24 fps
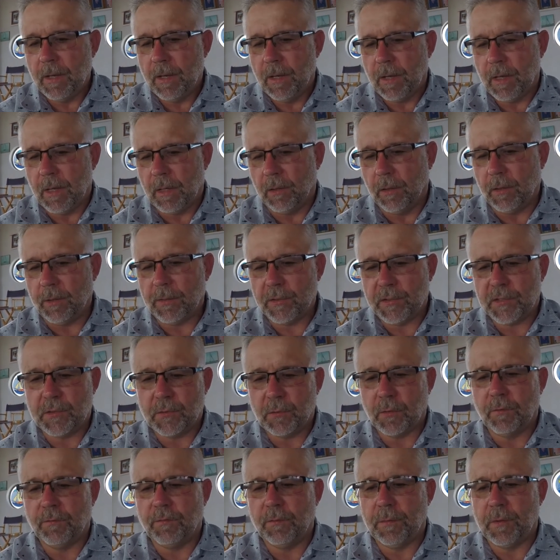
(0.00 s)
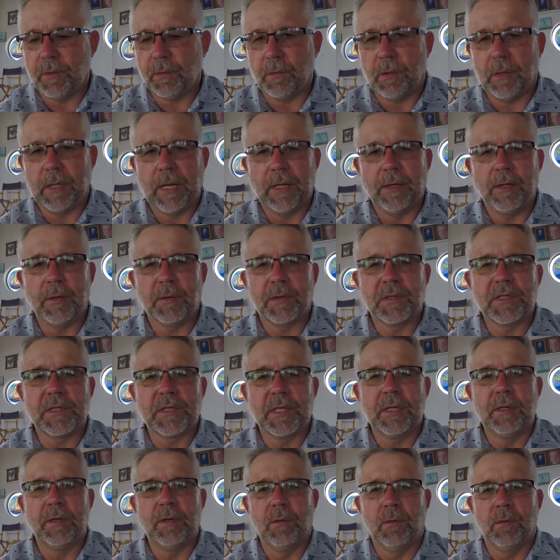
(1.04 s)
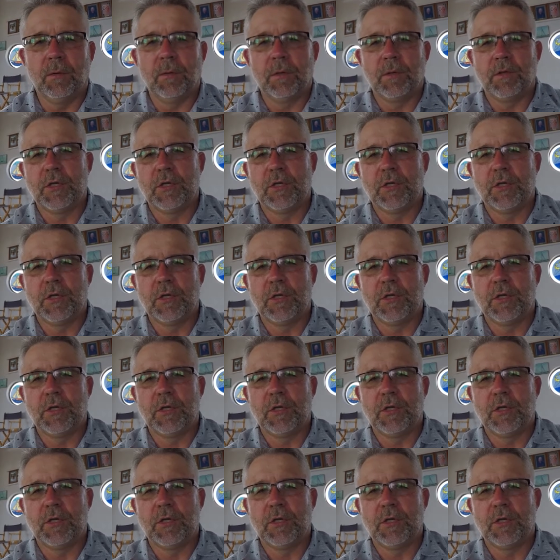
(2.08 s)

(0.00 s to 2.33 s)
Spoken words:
Now look at this story from the Orlando Sentinel.